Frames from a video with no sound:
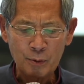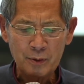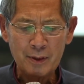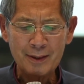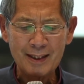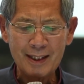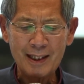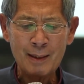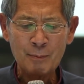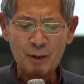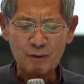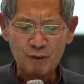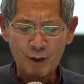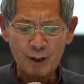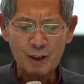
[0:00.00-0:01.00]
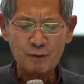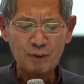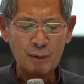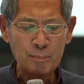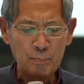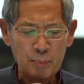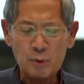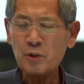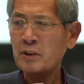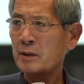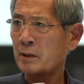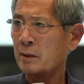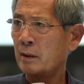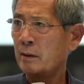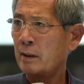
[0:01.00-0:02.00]
The same principle is at
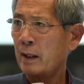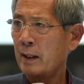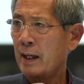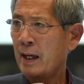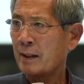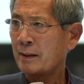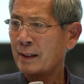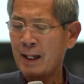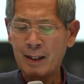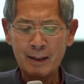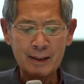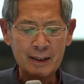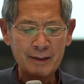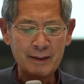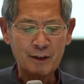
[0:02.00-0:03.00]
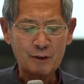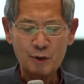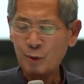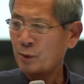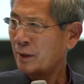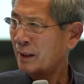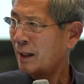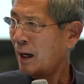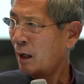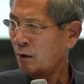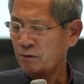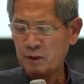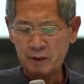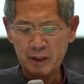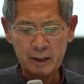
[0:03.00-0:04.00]
play in increasing intensity
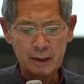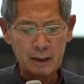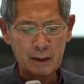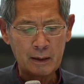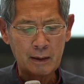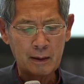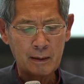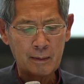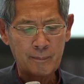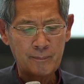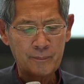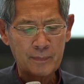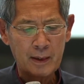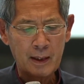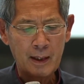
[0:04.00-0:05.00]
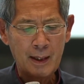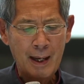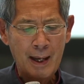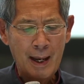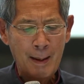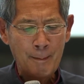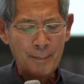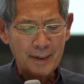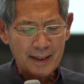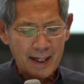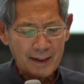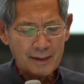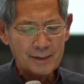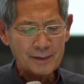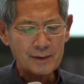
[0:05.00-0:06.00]
in the wake of every
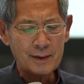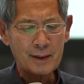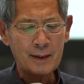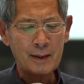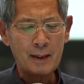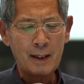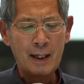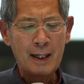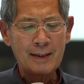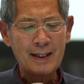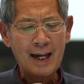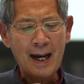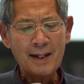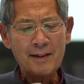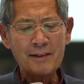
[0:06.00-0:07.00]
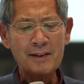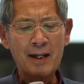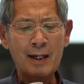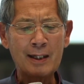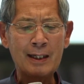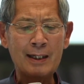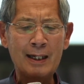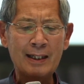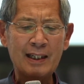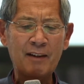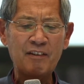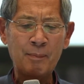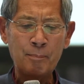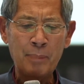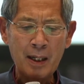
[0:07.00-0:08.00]
single booster RNA injection.
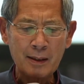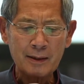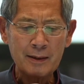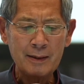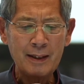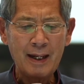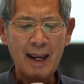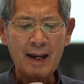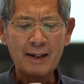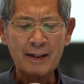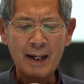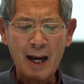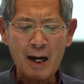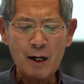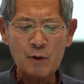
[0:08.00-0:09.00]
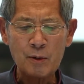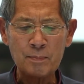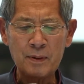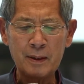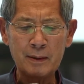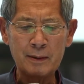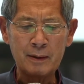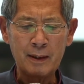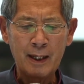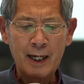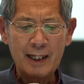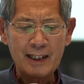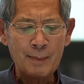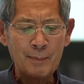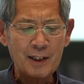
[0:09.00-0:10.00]
Remember, the
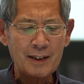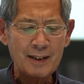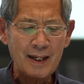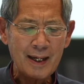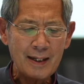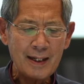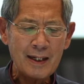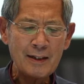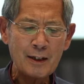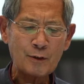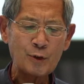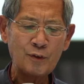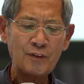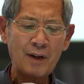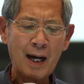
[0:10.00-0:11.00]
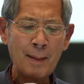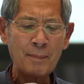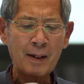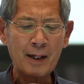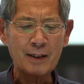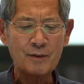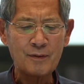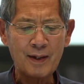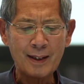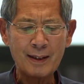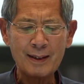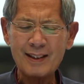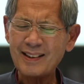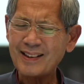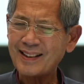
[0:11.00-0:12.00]
number of packaged RNA copies
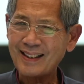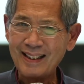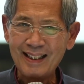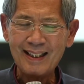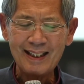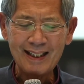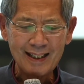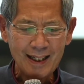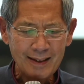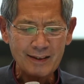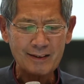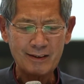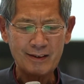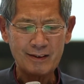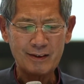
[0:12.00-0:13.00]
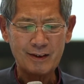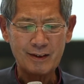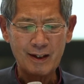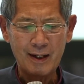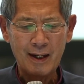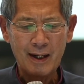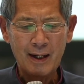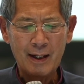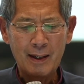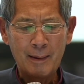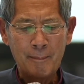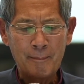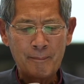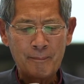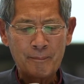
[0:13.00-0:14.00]
that are administered with every
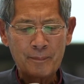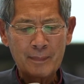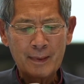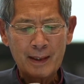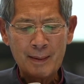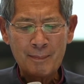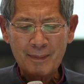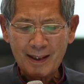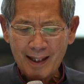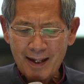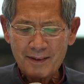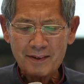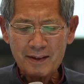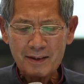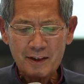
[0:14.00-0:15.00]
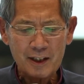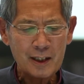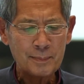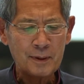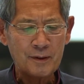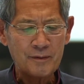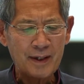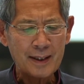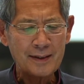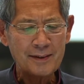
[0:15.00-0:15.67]
injection is gigantic.